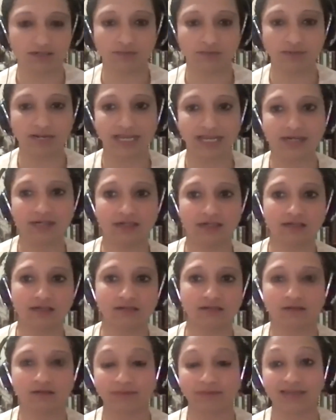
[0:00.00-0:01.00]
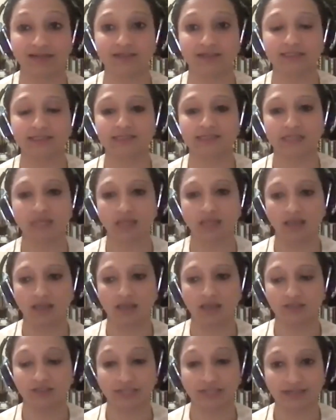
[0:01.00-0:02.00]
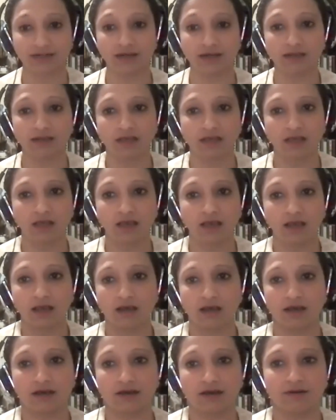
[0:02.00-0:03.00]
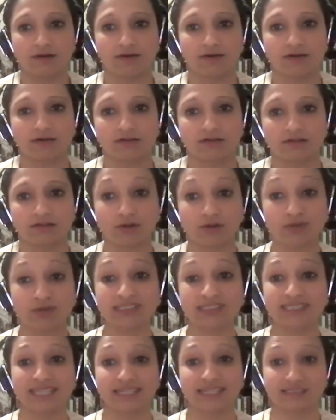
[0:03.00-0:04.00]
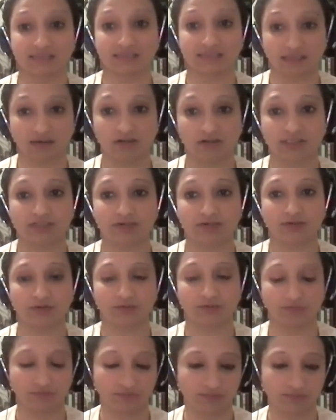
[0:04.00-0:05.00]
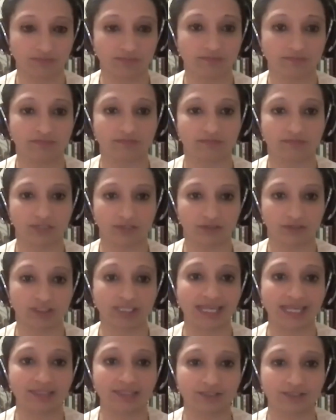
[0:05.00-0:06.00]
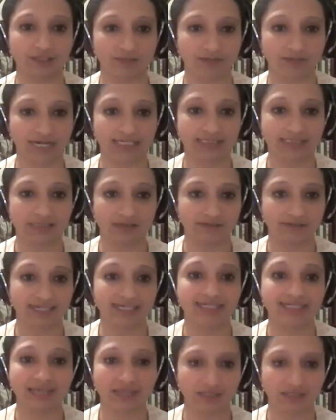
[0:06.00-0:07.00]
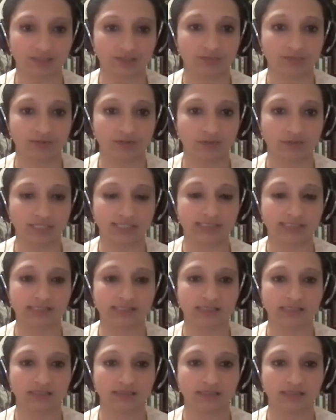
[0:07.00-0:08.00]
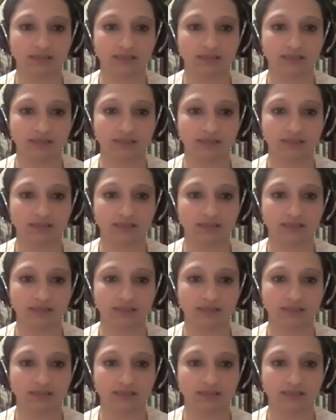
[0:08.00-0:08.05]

plant, parents, child, uh, those things also, change our brains in very tangible ways.